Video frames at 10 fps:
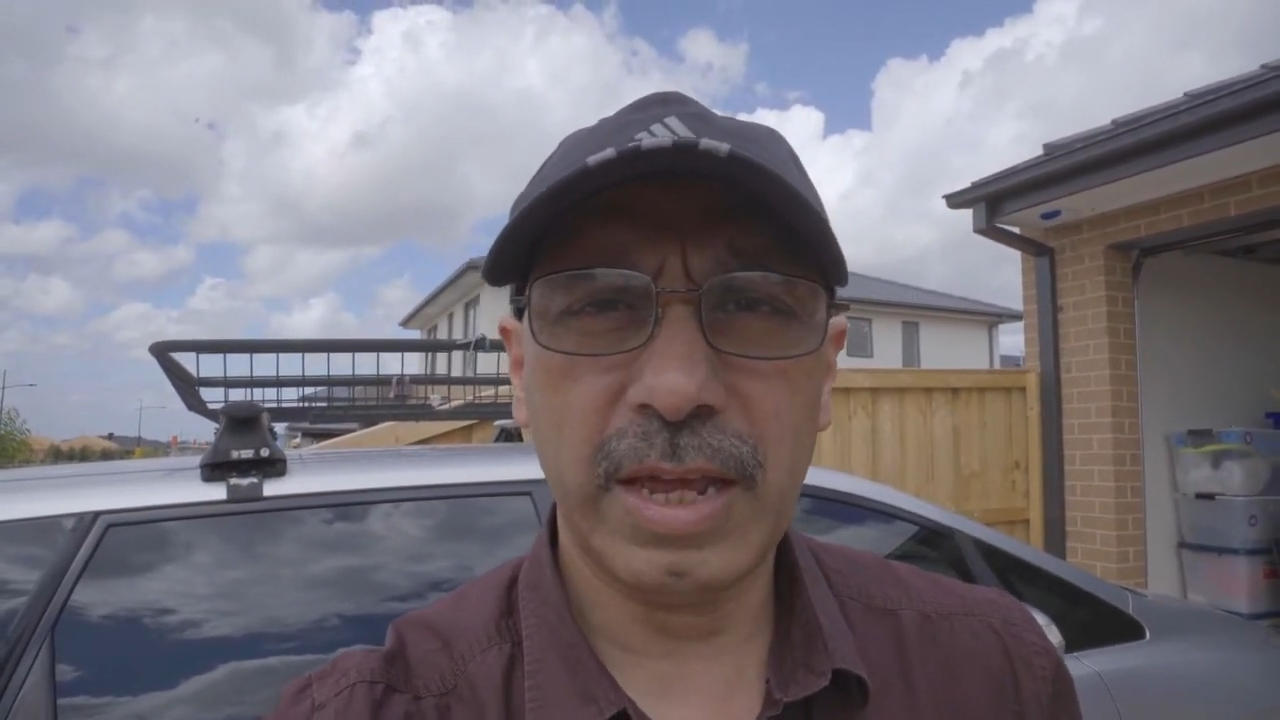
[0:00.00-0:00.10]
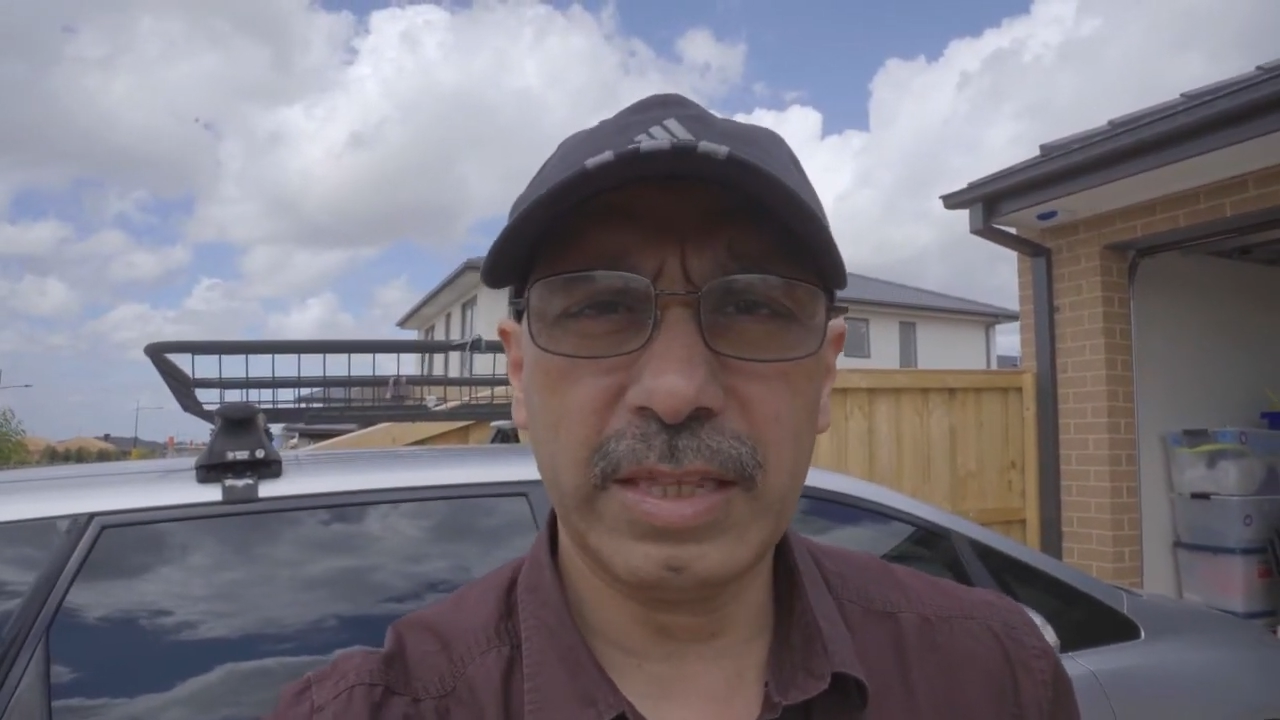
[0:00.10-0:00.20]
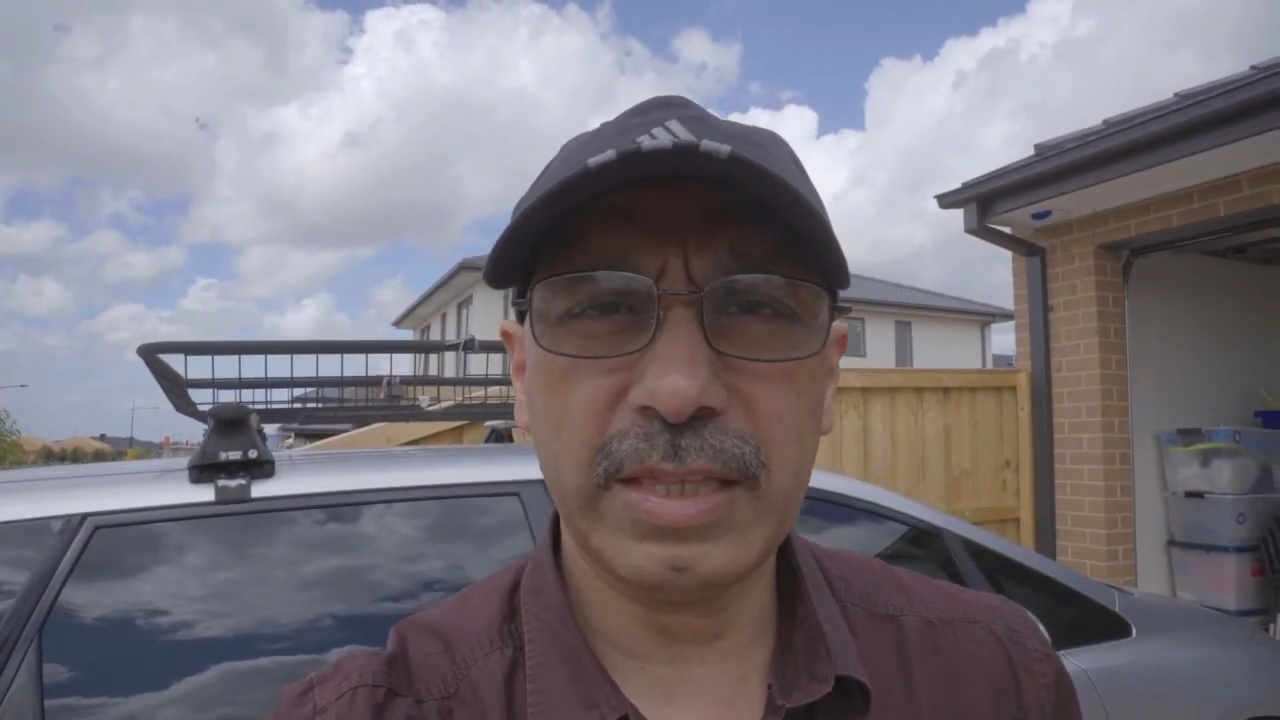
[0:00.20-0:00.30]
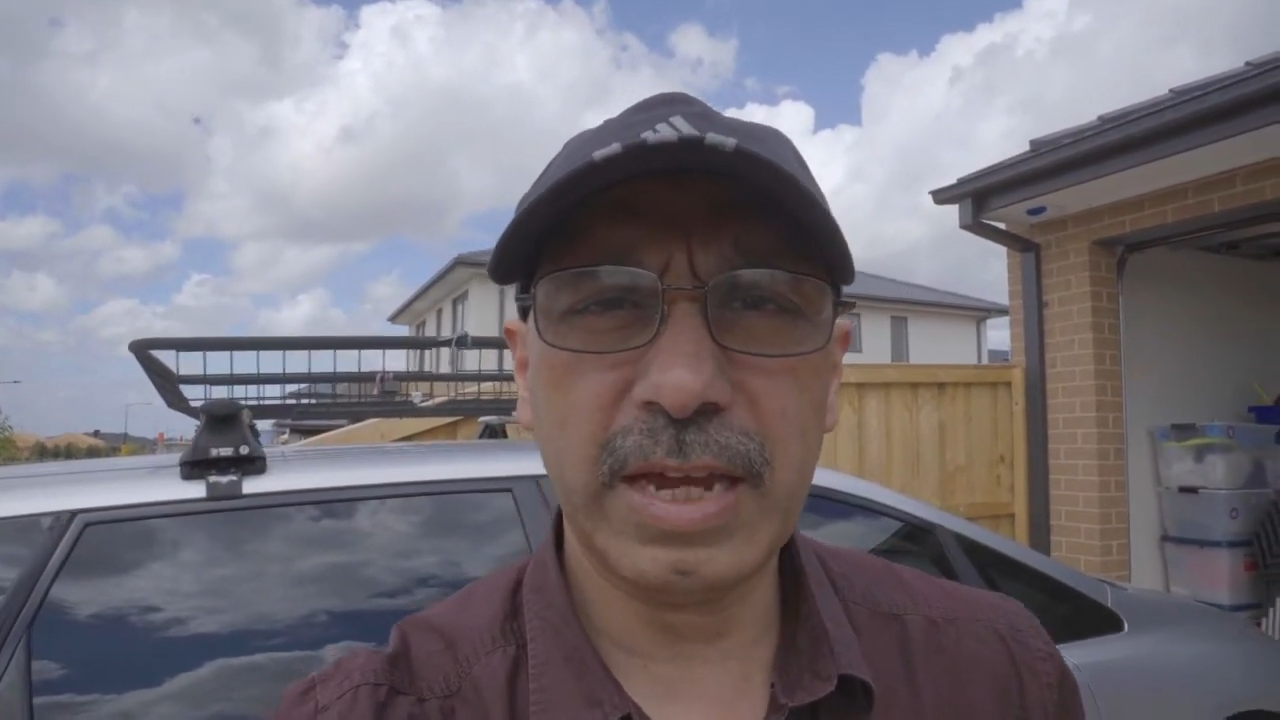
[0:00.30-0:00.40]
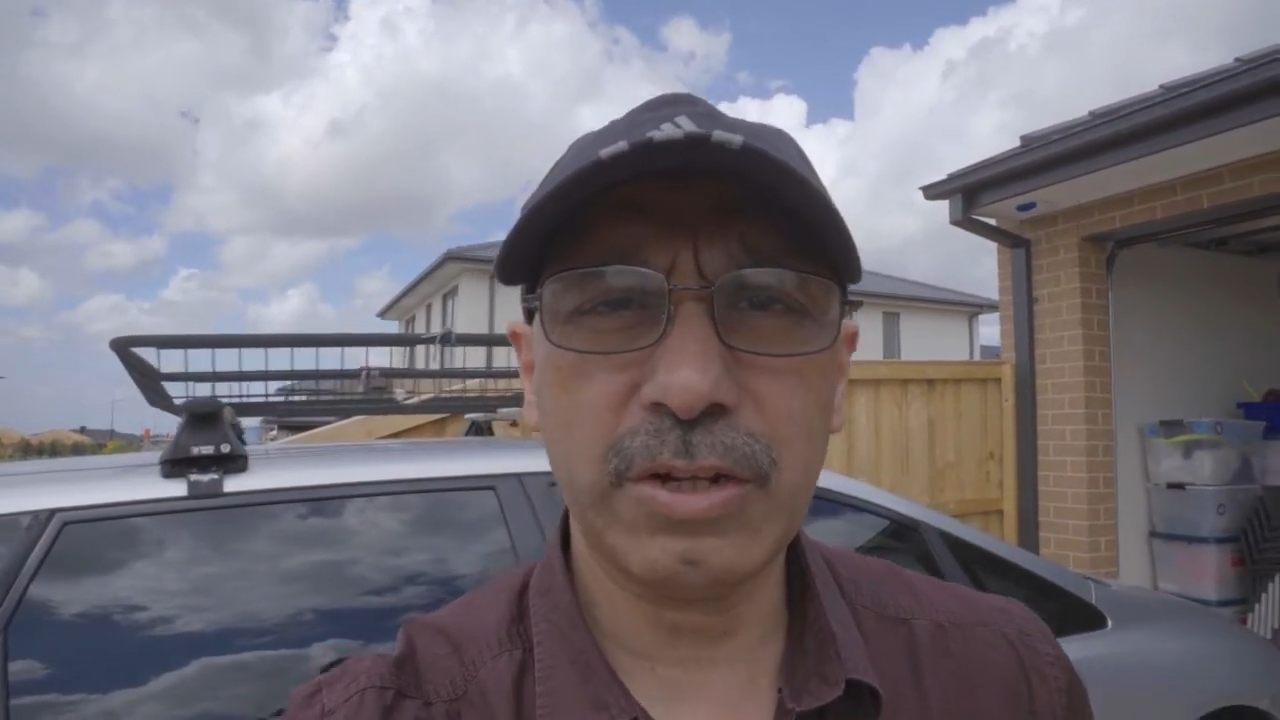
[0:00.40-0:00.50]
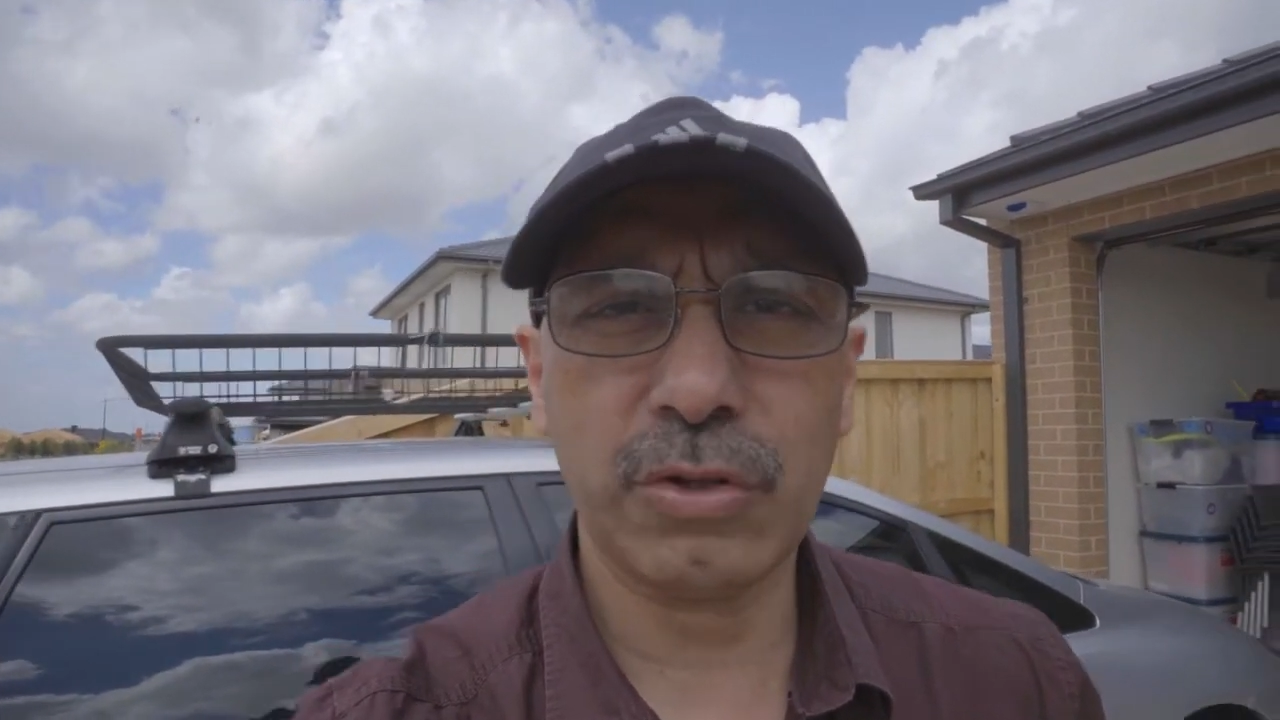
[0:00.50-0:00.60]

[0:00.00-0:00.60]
and that